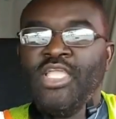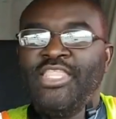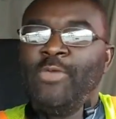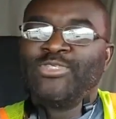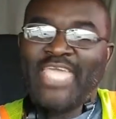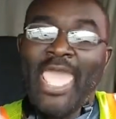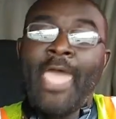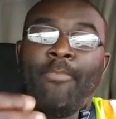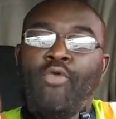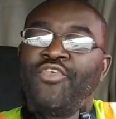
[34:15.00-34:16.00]
They was
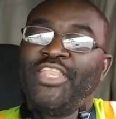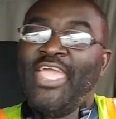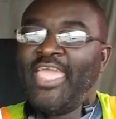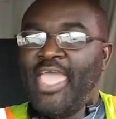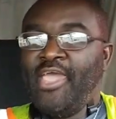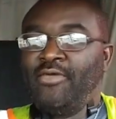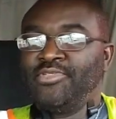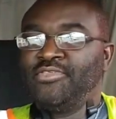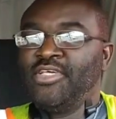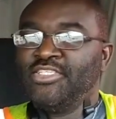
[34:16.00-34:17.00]
cab over day
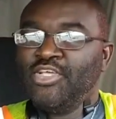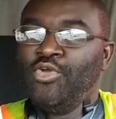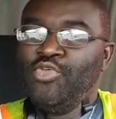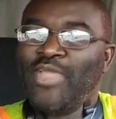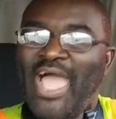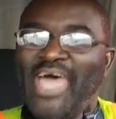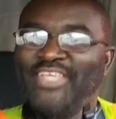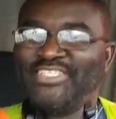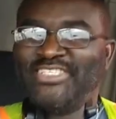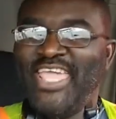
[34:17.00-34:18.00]
cabs. So you kind
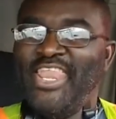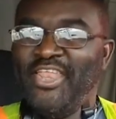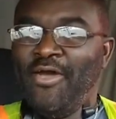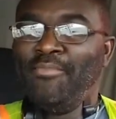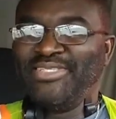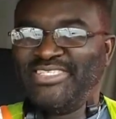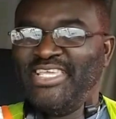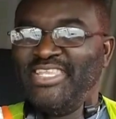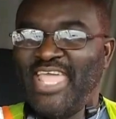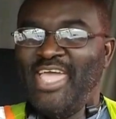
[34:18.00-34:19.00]
of standing up but
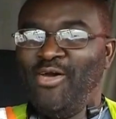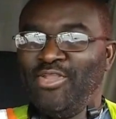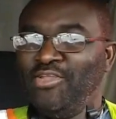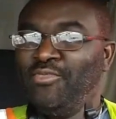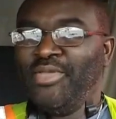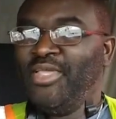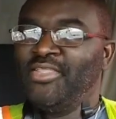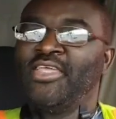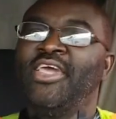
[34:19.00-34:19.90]
sitting down a little bit.